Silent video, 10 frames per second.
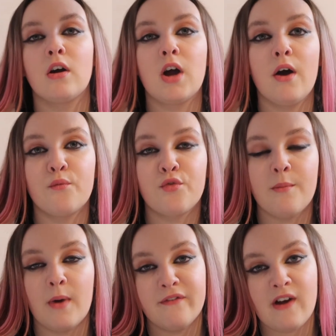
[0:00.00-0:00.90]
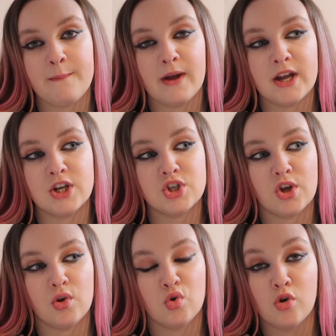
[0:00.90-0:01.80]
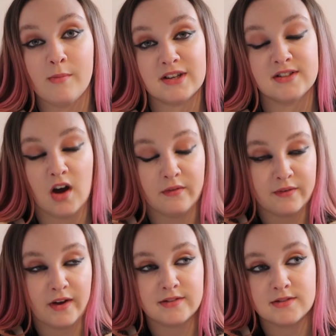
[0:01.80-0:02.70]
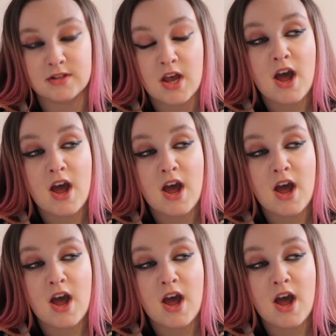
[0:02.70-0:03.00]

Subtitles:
come from my fan page, so you're all Max and Harvey fans.